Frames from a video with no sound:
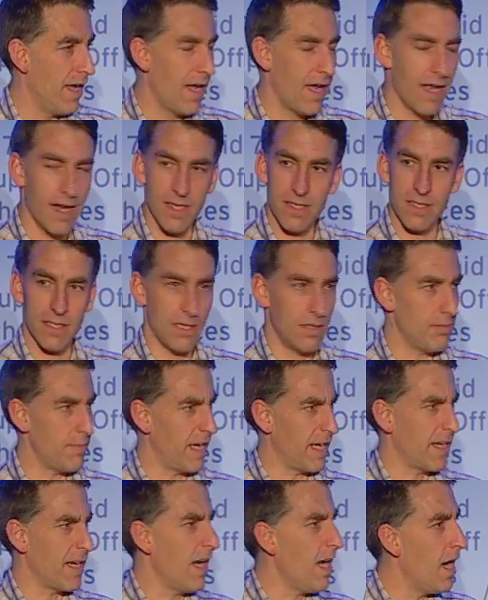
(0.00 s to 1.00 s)
And I said, oh
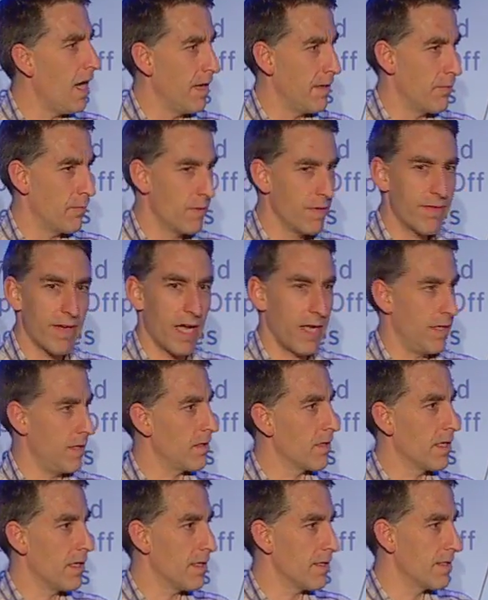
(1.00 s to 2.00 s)
my God, we've got
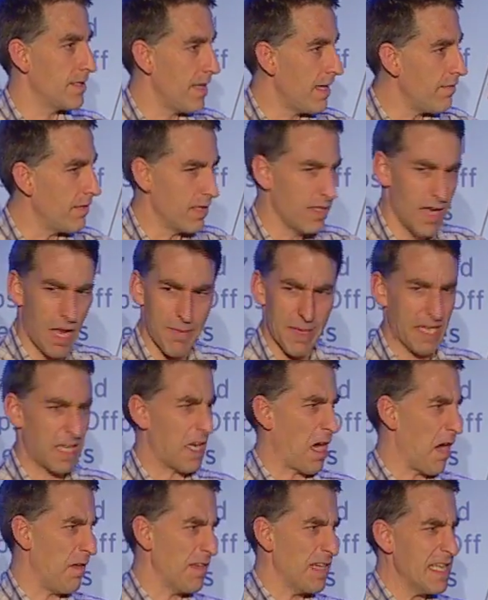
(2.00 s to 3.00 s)
nearly all 7. I mean,
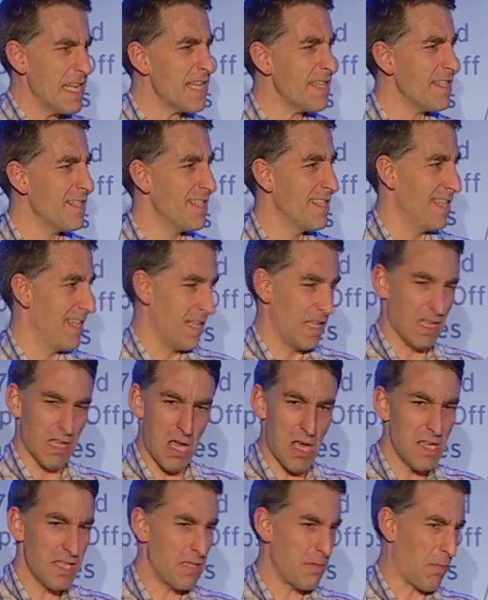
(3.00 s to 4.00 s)
covetousness,
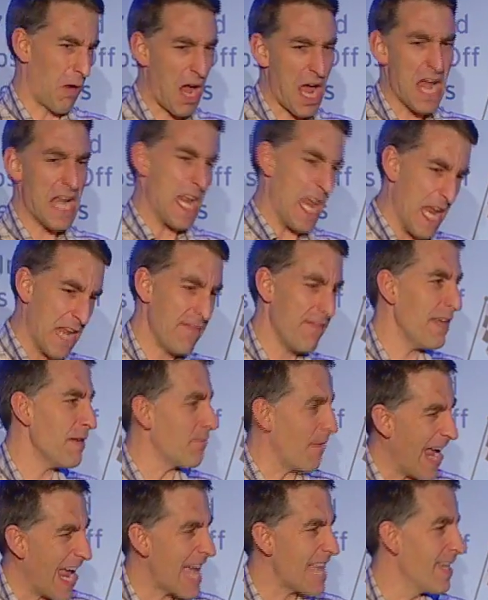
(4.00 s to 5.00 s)
lust, pride, envy,
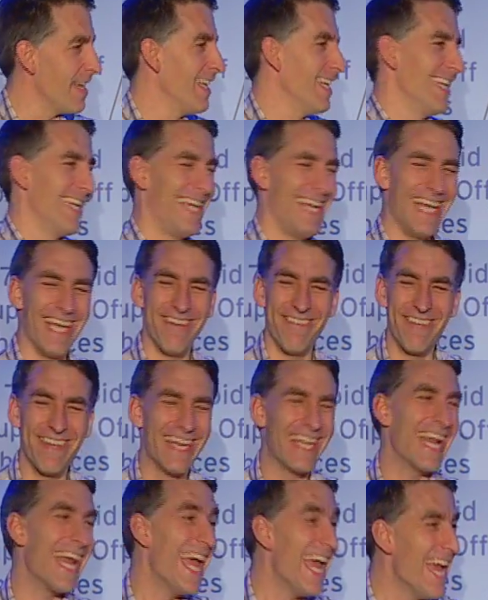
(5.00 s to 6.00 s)
wrath.
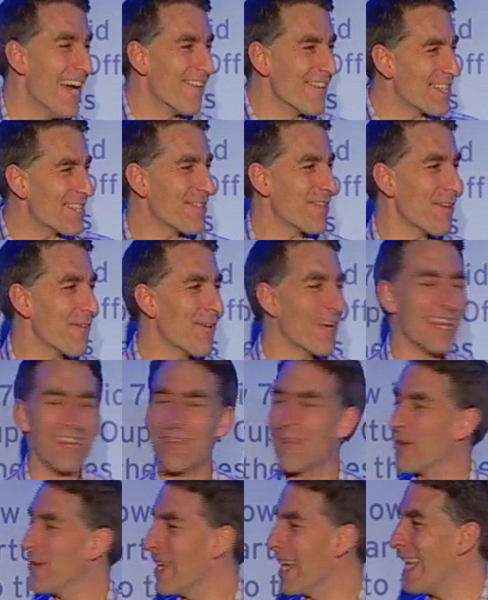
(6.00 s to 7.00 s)
We sort of went
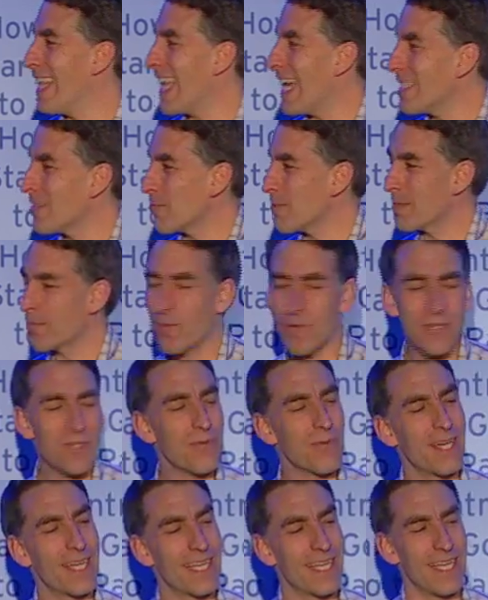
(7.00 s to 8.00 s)
through it, and that's what
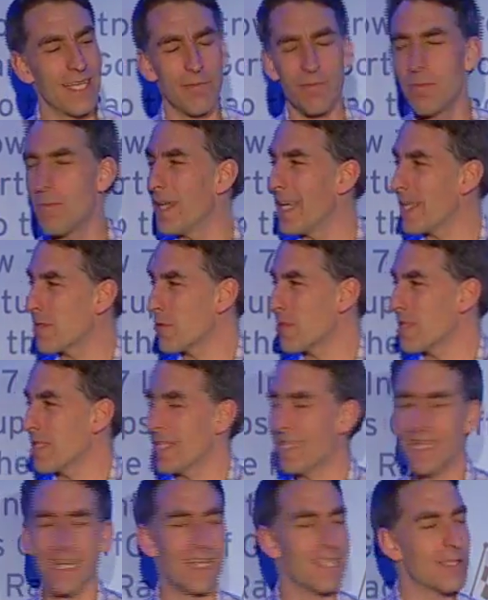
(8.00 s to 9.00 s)
persuaded him to be interested
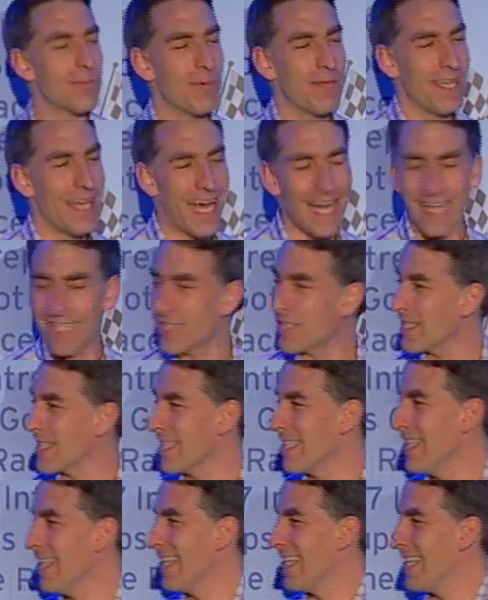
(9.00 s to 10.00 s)
in us, but not
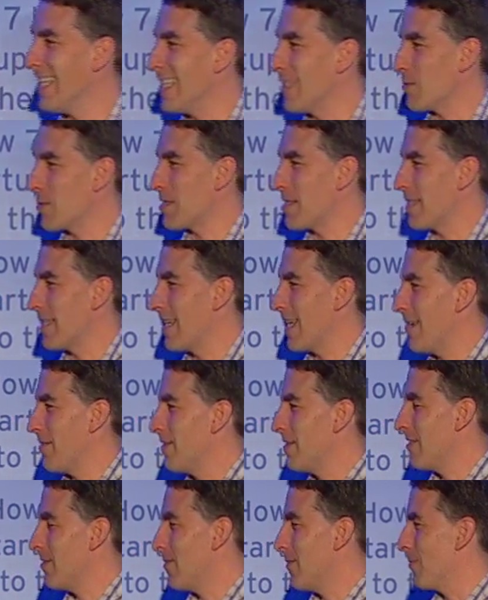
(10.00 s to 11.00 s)
actually interested
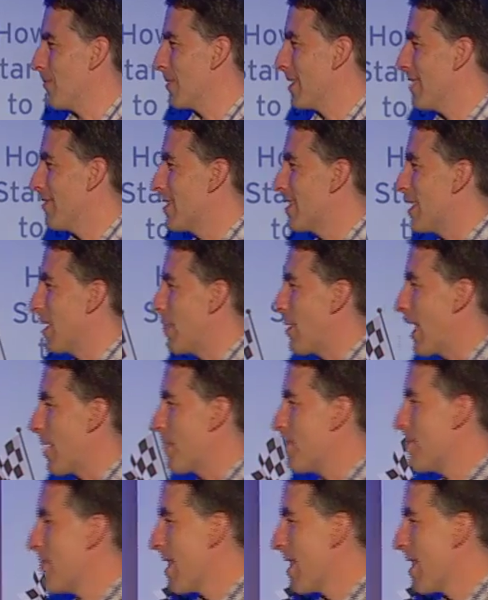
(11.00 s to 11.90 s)
enough to give us any money.